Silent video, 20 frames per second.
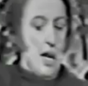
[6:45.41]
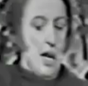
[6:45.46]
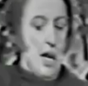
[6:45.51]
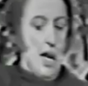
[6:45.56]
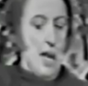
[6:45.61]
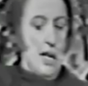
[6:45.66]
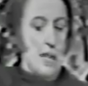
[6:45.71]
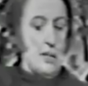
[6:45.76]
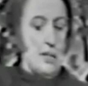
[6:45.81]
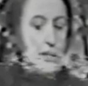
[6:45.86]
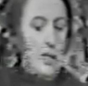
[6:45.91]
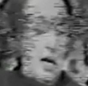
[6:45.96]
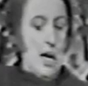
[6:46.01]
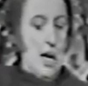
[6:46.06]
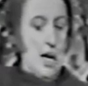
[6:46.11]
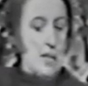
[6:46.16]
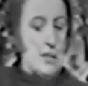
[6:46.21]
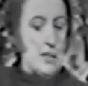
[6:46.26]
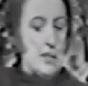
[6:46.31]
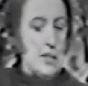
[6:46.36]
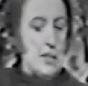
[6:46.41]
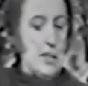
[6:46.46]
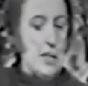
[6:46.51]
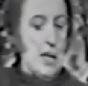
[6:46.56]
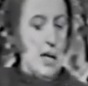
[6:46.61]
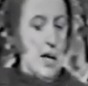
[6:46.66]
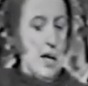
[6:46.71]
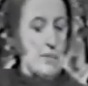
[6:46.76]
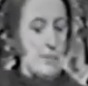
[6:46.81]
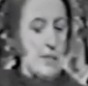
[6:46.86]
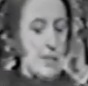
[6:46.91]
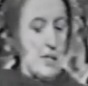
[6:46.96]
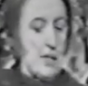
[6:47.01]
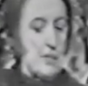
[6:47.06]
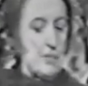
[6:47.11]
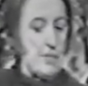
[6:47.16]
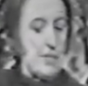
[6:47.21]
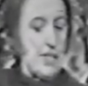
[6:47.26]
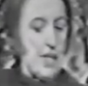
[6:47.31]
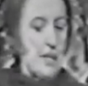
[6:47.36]
And the idea of
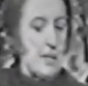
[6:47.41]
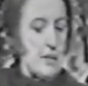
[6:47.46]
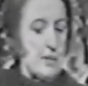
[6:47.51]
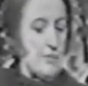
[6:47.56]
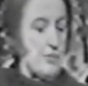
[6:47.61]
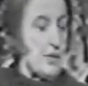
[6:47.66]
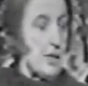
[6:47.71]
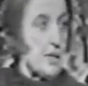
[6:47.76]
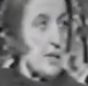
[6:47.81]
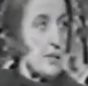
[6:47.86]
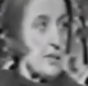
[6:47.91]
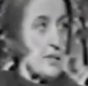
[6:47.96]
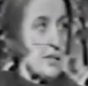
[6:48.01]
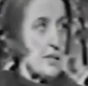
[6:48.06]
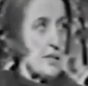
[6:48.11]
self-sacrifice